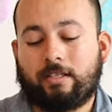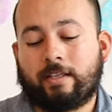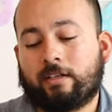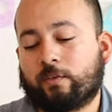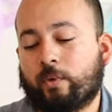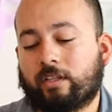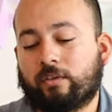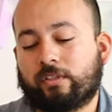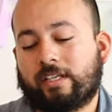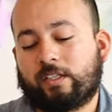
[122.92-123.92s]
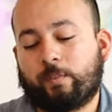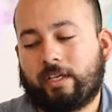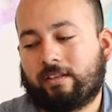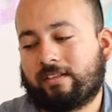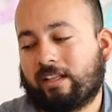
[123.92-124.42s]
Dia de los Muertos has
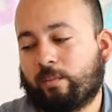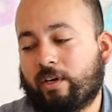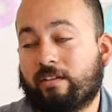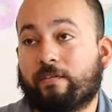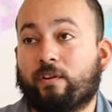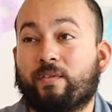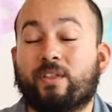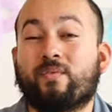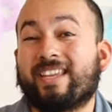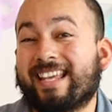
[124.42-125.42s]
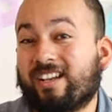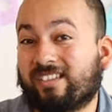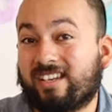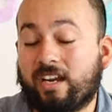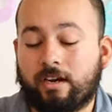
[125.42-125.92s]
been celebrated for over
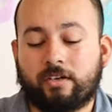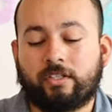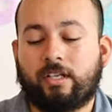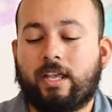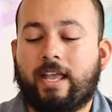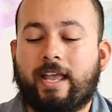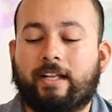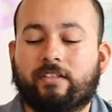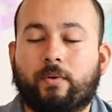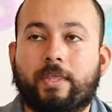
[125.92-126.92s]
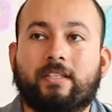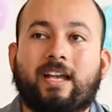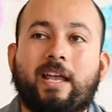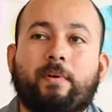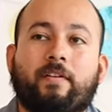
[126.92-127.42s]
3,000 years. And so in the
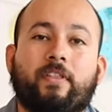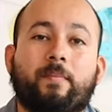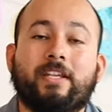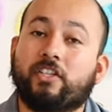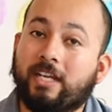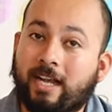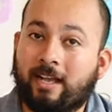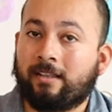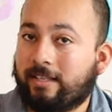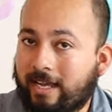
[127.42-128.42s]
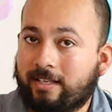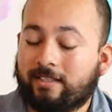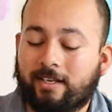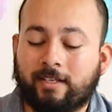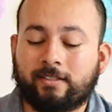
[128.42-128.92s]
time of the Mexica, the
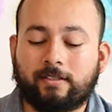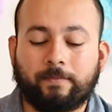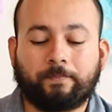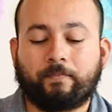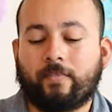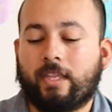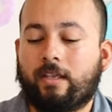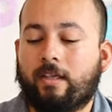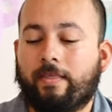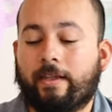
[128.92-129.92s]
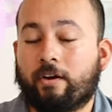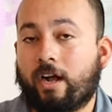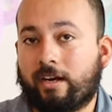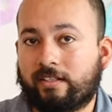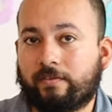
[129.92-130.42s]
Aztecs, their
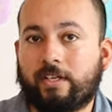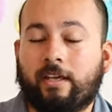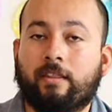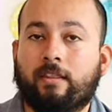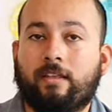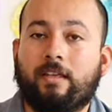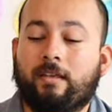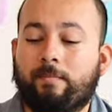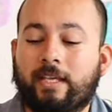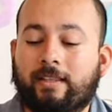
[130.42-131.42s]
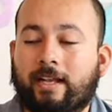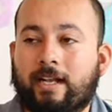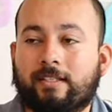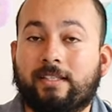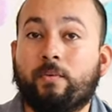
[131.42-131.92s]
goddess of death,
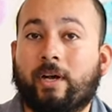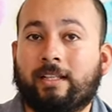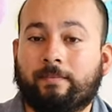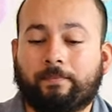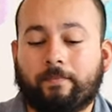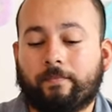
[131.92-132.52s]
Mictecacihuatl,